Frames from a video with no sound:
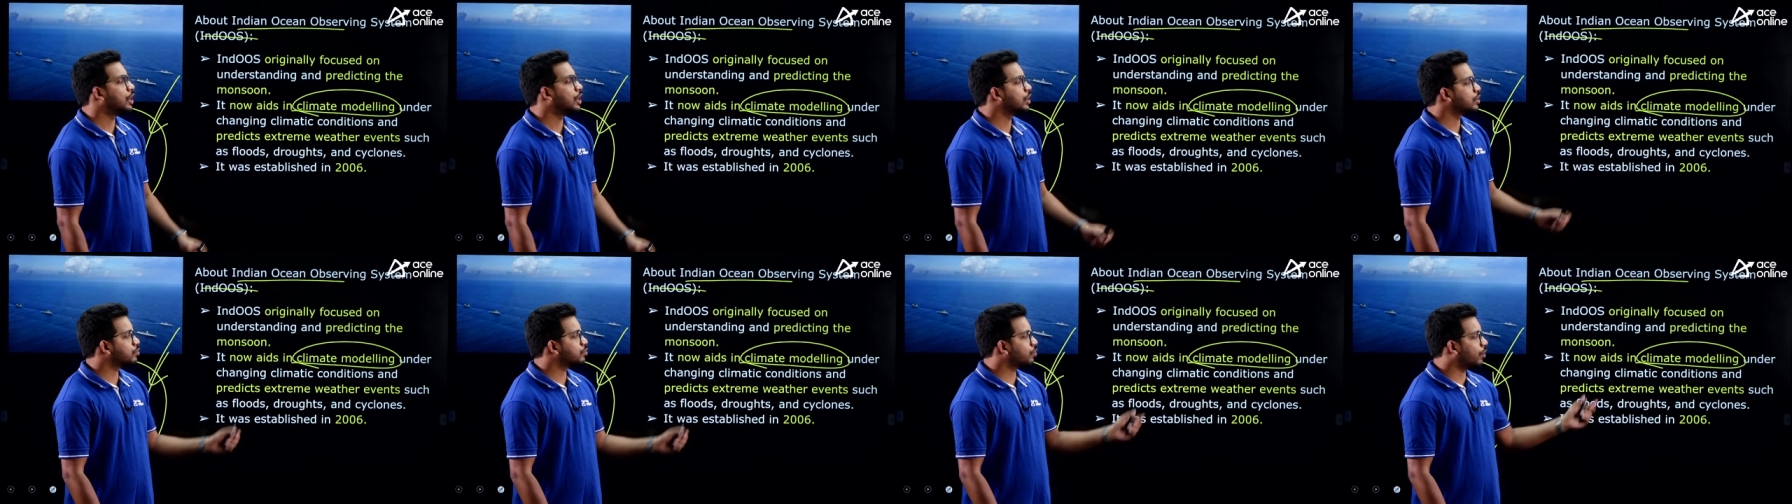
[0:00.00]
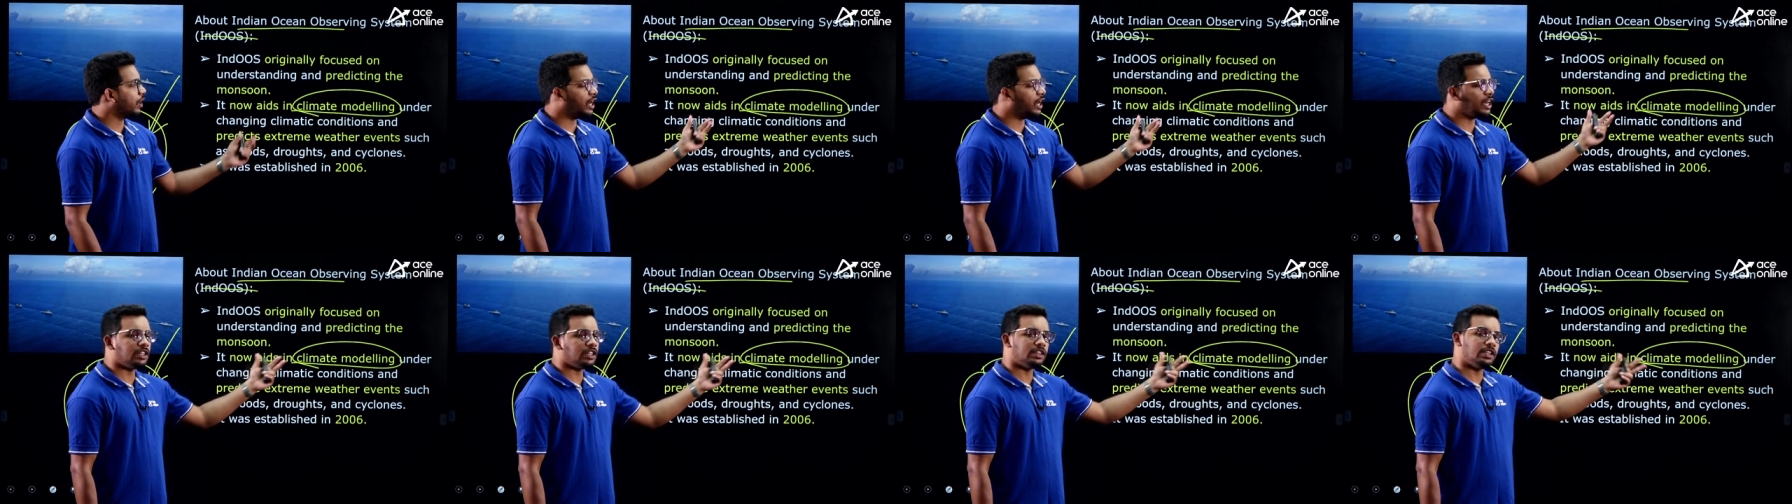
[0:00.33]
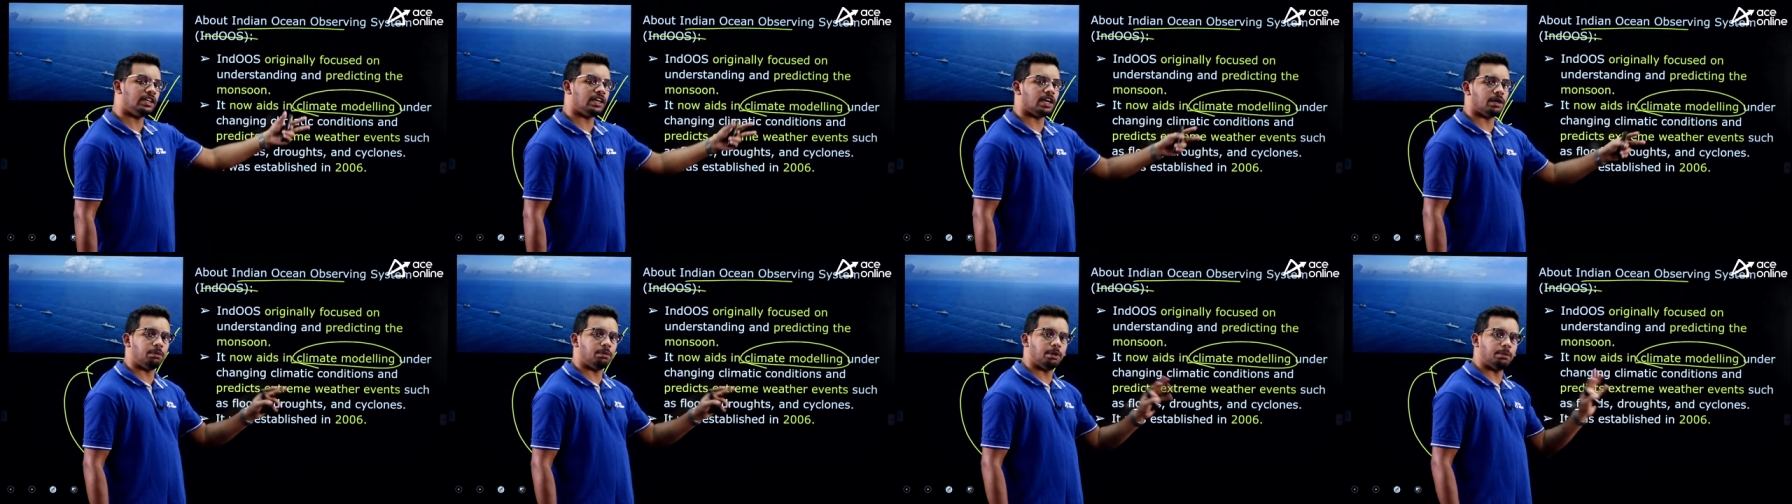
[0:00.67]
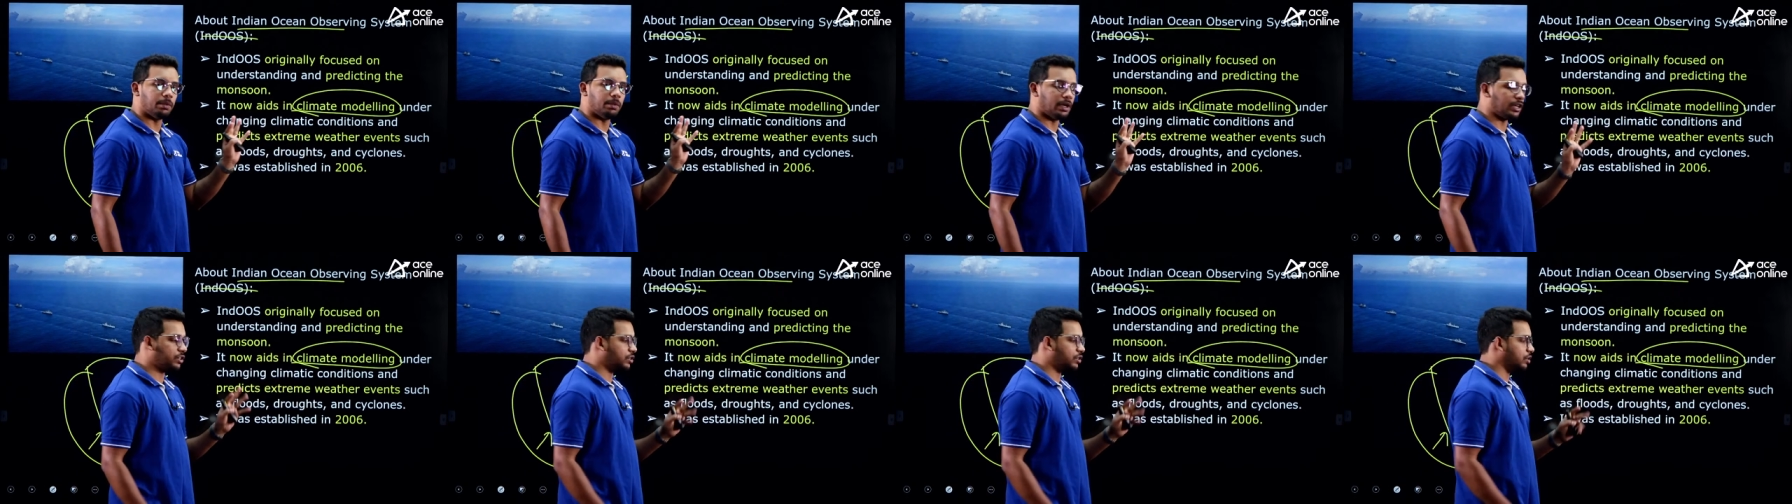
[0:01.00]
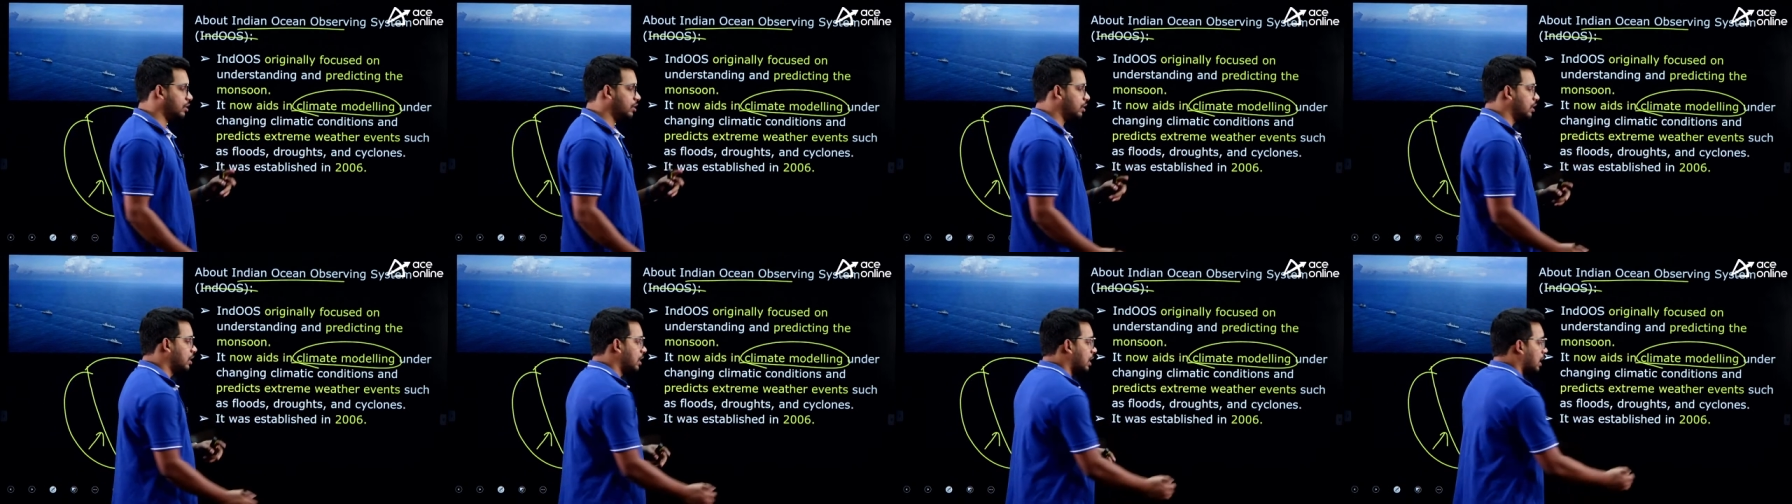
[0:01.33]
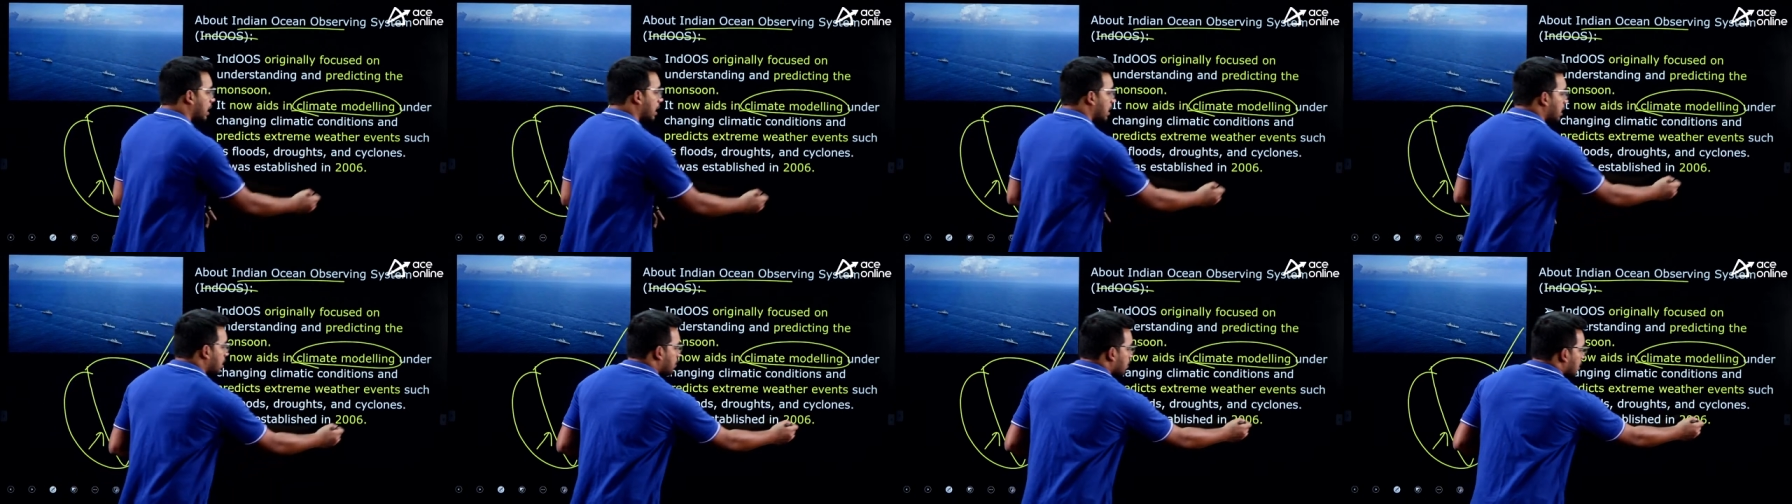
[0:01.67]
So, anything can be measured
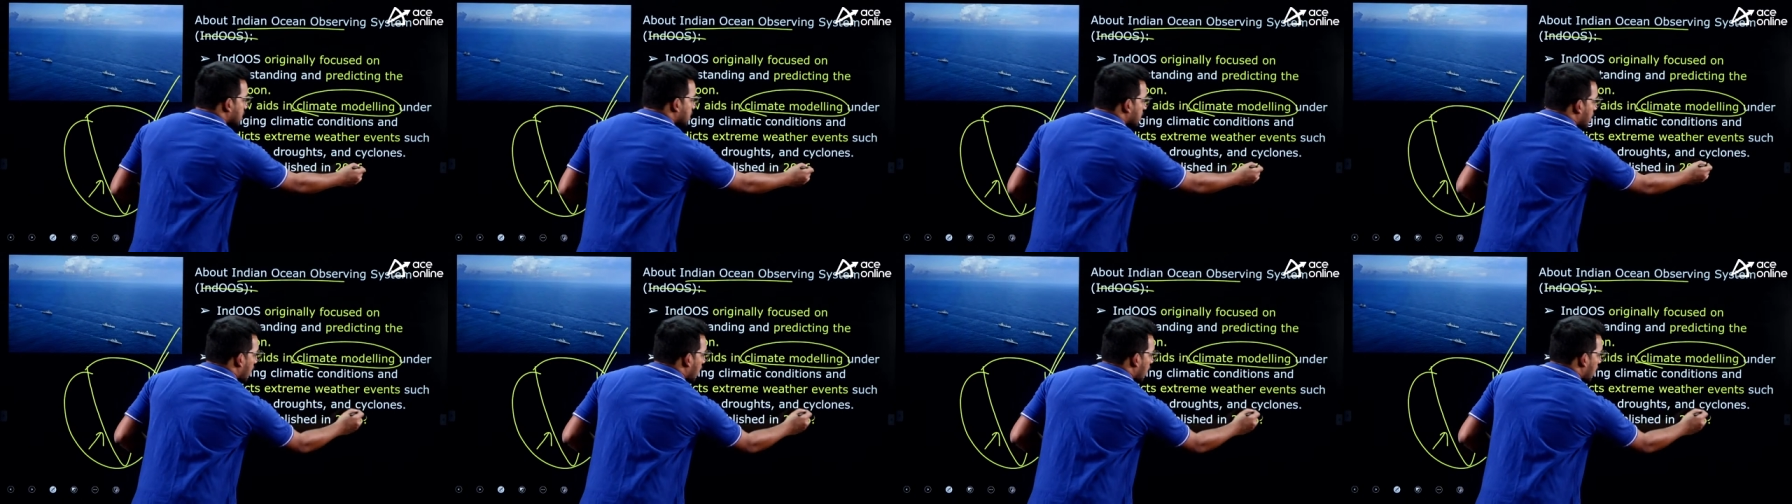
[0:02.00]
and it was